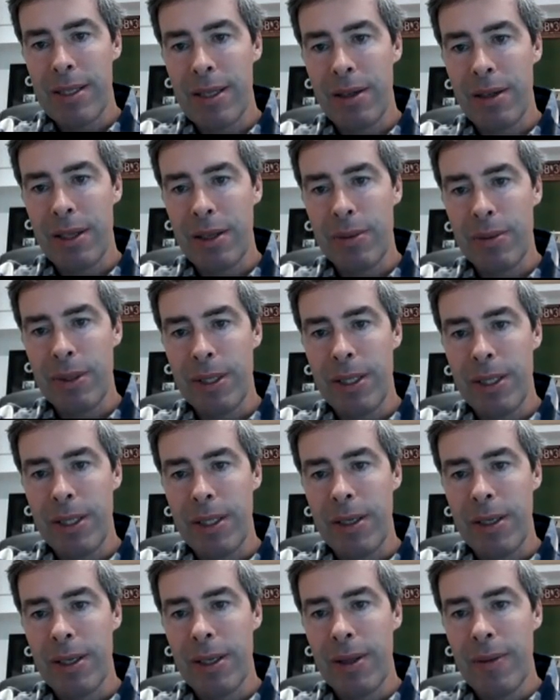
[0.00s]
SL ligament
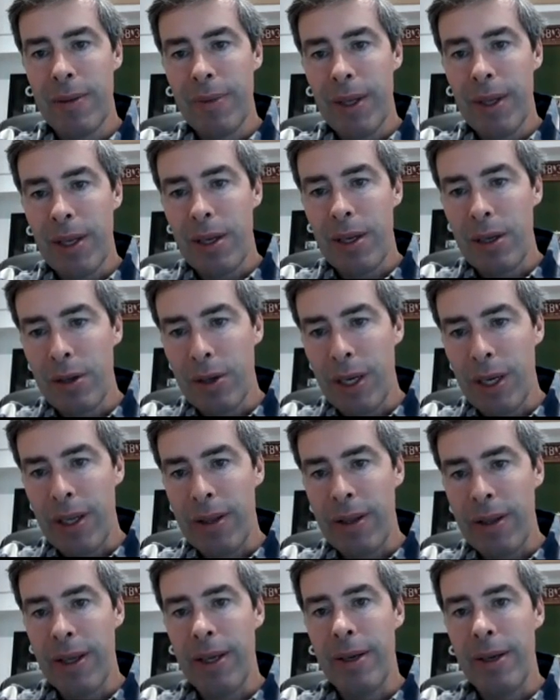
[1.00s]
here,
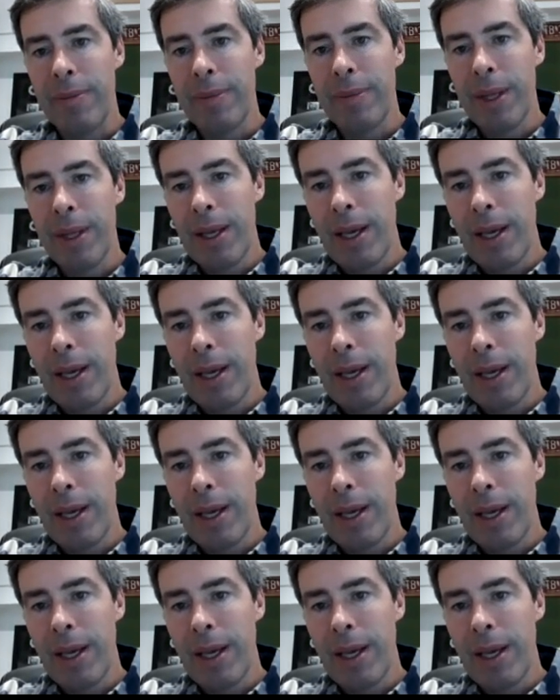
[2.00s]
lunate there.